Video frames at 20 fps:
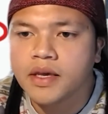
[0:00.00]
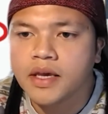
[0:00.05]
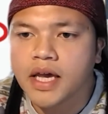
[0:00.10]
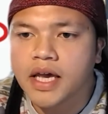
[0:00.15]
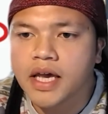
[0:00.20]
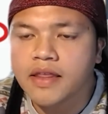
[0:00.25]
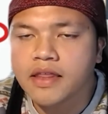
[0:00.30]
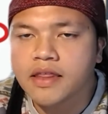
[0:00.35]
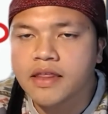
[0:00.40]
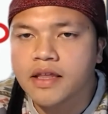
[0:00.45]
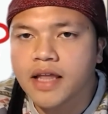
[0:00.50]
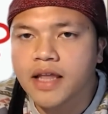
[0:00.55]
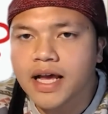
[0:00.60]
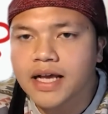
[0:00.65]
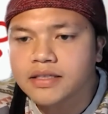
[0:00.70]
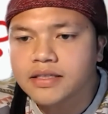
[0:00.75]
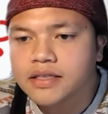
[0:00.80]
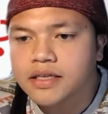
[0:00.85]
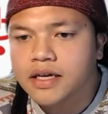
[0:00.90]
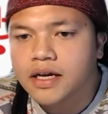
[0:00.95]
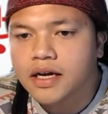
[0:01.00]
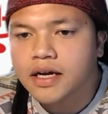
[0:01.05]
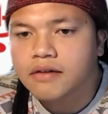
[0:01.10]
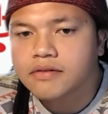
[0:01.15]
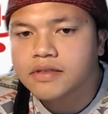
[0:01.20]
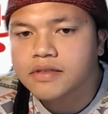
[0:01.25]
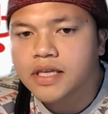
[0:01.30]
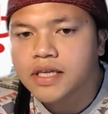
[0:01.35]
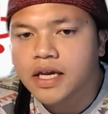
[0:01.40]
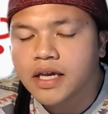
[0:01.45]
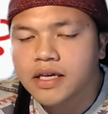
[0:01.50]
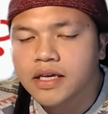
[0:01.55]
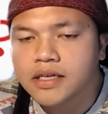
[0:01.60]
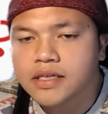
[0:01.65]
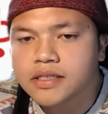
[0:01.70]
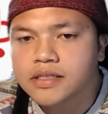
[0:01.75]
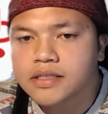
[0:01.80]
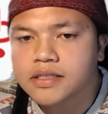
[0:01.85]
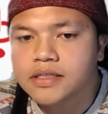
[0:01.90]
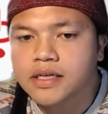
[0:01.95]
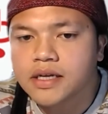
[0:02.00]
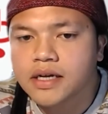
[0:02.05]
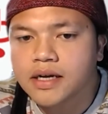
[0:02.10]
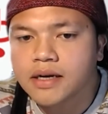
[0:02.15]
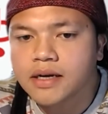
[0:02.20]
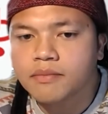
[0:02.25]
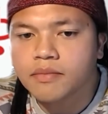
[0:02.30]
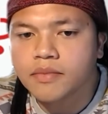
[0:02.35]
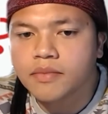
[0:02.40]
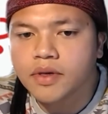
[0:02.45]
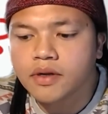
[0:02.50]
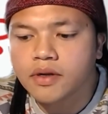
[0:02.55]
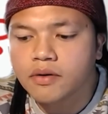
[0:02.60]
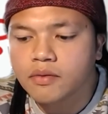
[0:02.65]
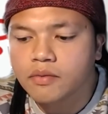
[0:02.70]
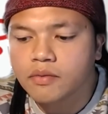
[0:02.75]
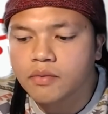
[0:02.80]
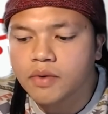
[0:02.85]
And then the last thing I'll say is, you know,